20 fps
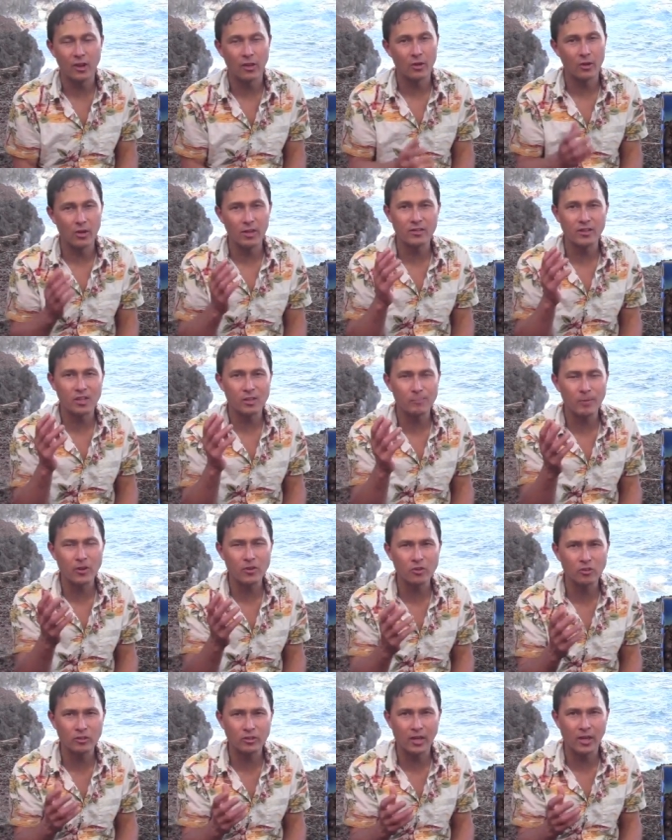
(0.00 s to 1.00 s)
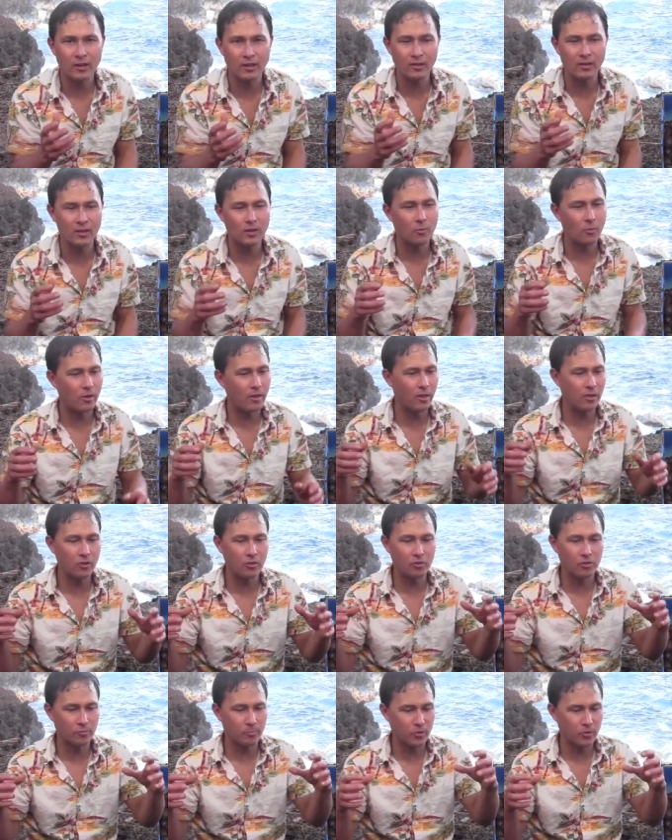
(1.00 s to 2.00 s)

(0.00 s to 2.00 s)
Now there is a special technique where they use